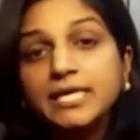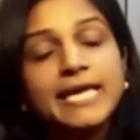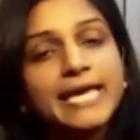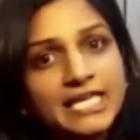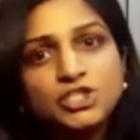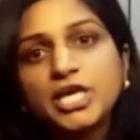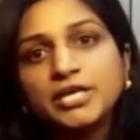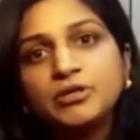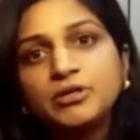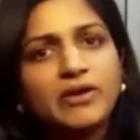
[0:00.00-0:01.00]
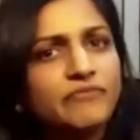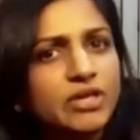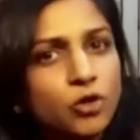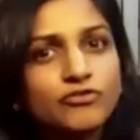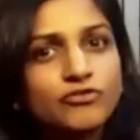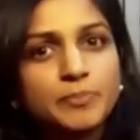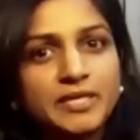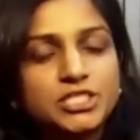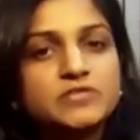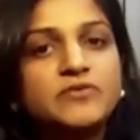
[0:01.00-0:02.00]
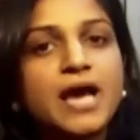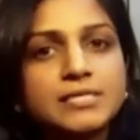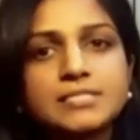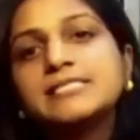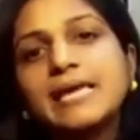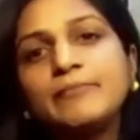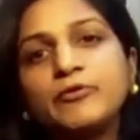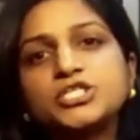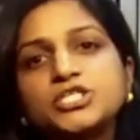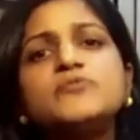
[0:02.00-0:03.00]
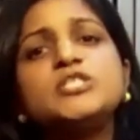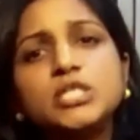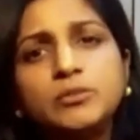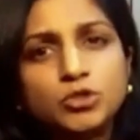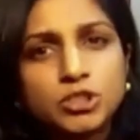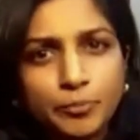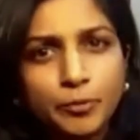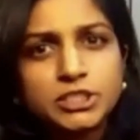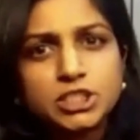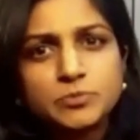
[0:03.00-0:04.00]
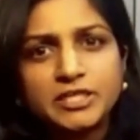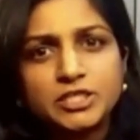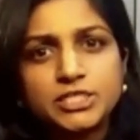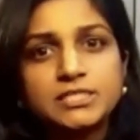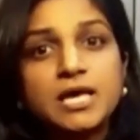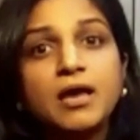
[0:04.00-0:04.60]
In general, when we go for species, we ask the same questions: which are the most important species,